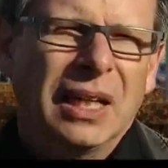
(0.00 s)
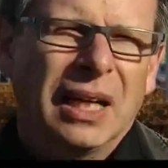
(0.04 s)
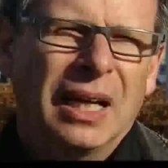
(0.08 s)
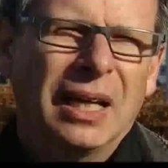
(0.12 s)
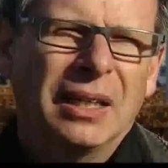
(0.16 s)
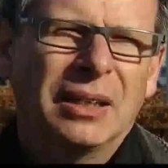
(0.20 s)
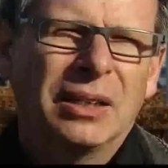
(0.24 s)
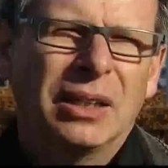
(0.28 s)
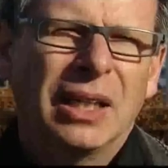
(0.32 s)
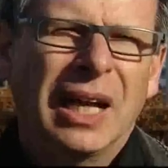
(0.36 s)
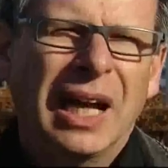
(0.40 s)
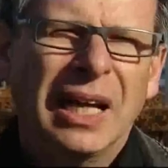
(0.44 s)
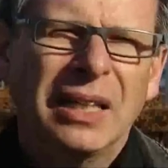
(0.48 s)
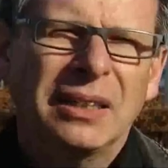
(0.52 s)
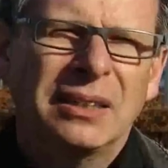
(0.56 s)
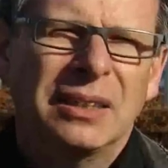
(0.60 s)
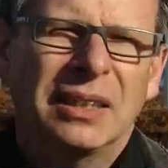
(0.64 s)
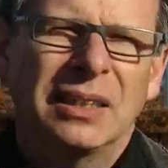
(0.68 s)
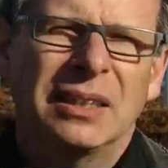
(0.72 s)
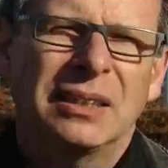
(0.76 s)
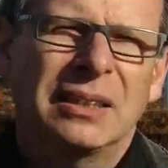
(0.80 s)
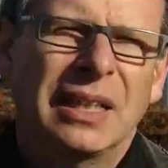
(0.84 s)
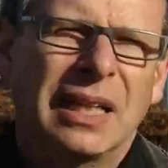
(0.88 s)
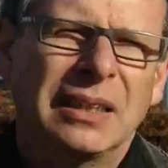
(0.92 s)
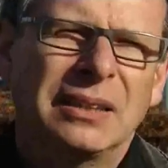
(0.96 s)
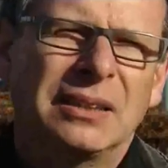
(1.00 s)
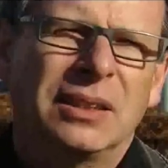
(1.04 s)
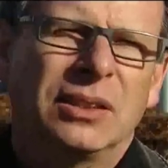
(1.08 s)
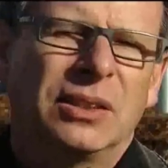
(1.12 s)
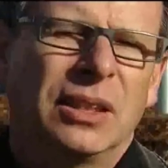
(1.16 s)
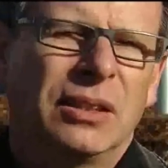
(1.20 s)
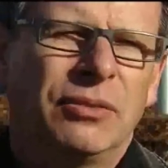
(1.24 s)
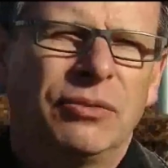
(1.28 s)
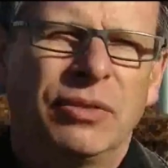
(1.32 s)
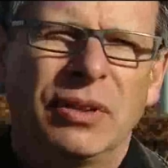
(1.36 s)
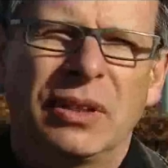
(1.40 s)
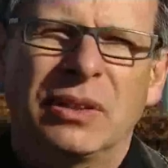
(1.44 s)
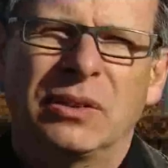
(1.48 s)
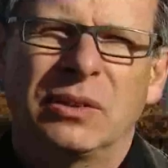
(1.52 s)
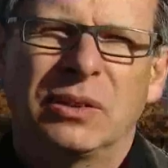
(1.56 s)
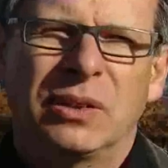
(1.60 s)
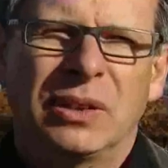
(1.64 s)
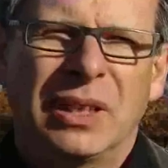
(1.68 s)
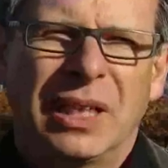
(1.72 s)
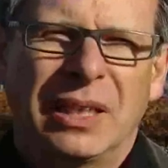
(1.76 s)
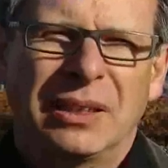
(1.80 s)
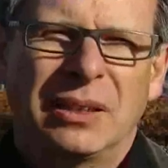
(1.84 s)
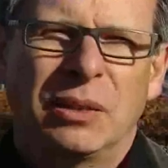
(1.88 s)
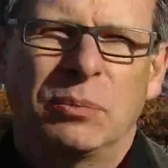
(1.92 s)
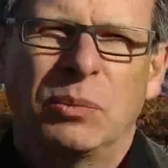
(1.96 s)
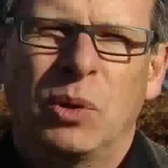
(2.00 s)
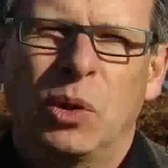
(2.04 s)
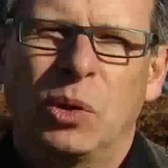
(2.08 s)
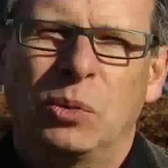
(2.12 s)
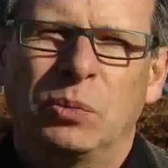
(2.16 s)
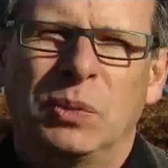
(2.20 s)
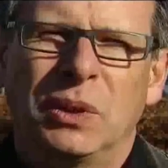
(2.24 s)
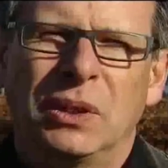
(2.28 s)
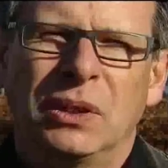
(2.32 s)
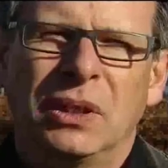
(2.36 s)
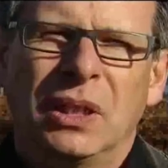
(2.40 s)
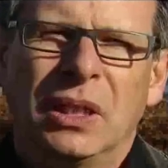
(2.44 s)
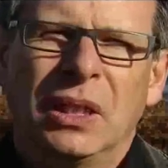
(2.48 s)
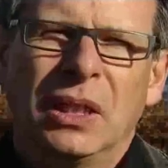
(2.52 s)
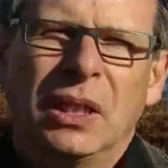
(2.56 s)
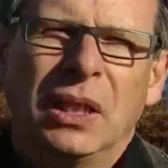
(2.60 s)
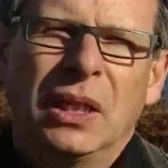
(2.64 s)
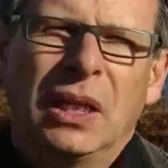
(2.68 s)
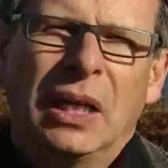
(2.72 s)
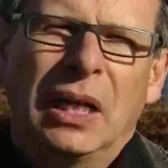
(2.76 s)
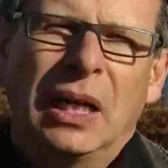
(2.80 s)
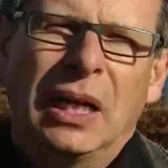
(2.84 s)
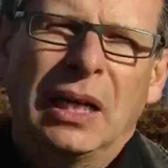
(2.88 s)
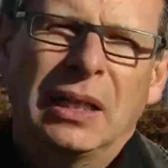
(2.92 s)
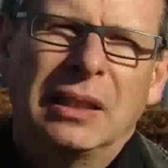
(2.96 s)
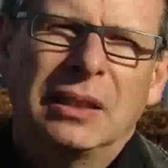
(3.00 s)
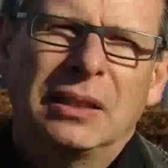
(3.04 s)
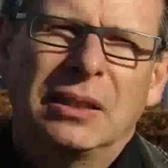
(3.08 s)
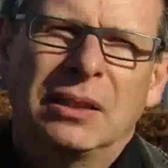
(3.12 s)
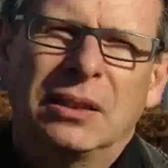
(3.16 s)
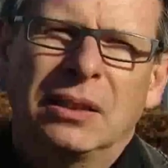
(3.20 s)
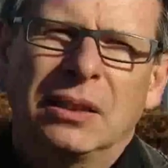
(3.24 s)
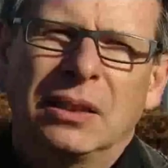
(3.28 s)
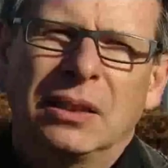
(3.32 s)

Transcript: And I think that's a difficulty at the moment. And